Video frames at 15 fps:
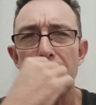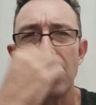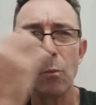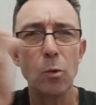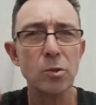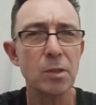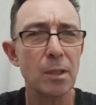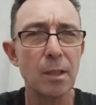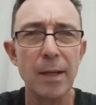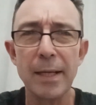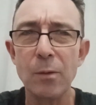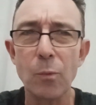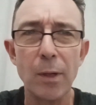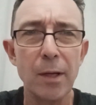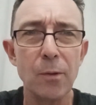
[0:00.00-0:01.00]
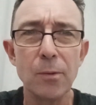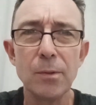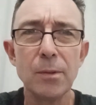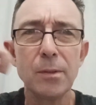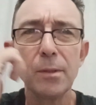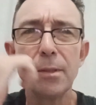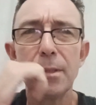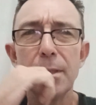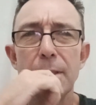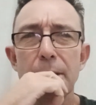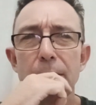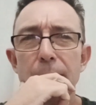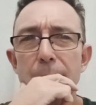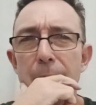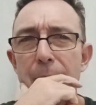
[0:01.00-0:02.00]
It wasn't going to end well.
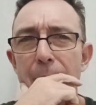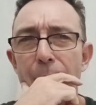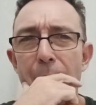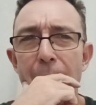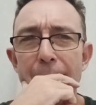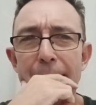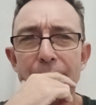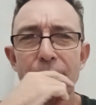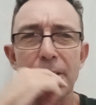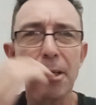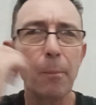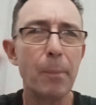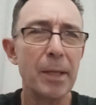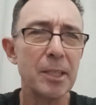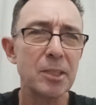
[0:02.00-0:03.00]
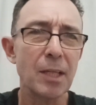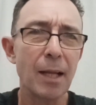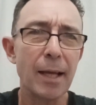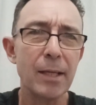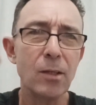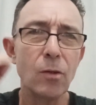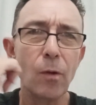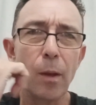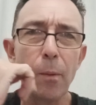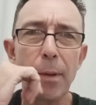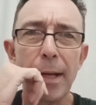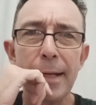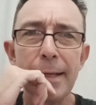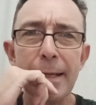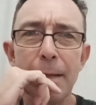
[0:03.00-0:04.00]
You know, I'd either capitulate or it
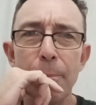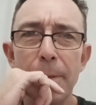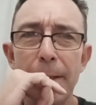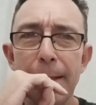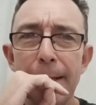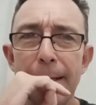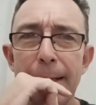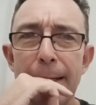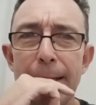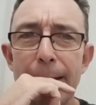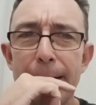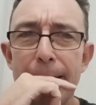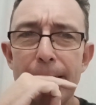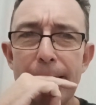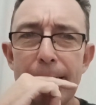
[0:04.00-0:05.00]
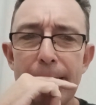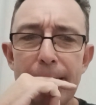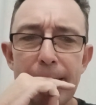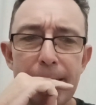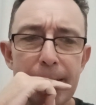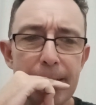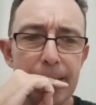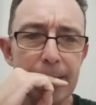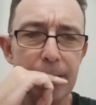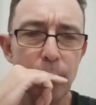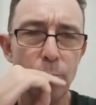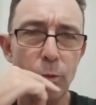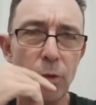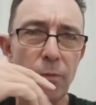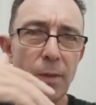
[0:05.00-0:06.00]
would end up in
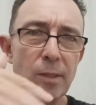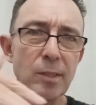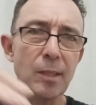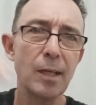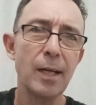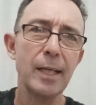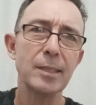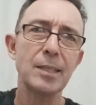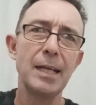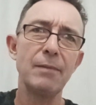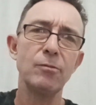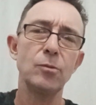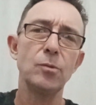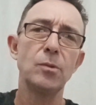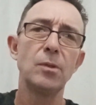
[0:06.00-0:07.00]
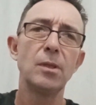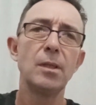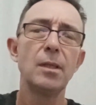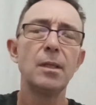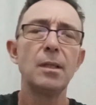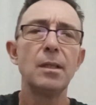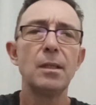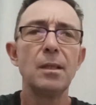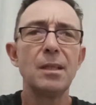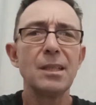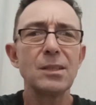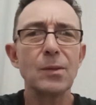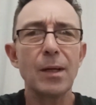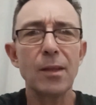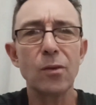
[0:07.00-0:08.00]
moving to the next level.
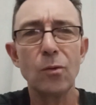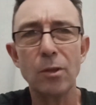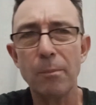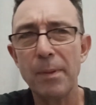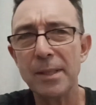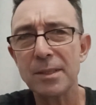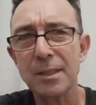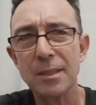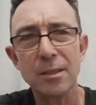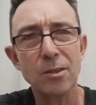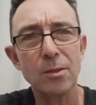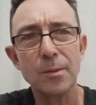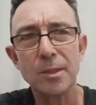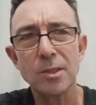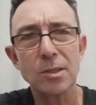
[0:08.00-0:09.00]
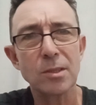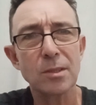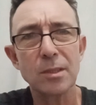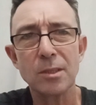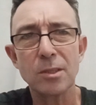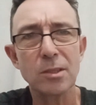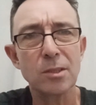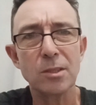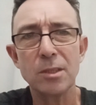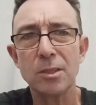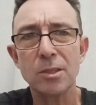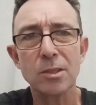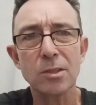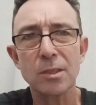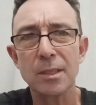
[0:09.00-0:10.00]
So I thought the best thing to do is just
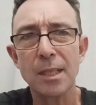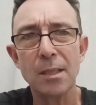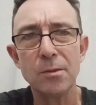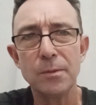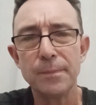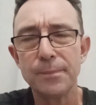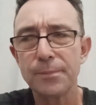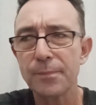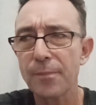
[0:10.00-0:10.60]
to go.